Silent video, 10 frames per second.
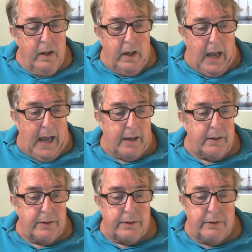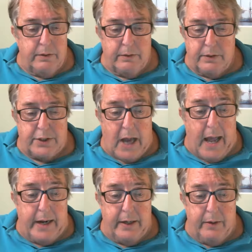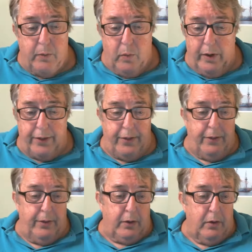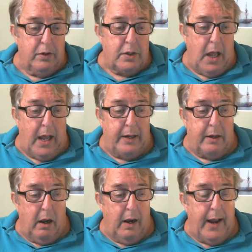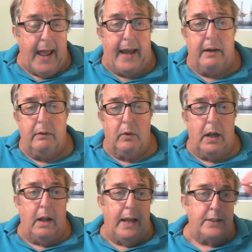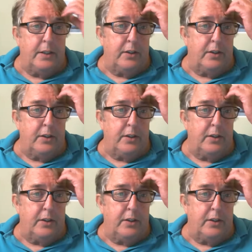I sided with the cruise line on that. Well, as it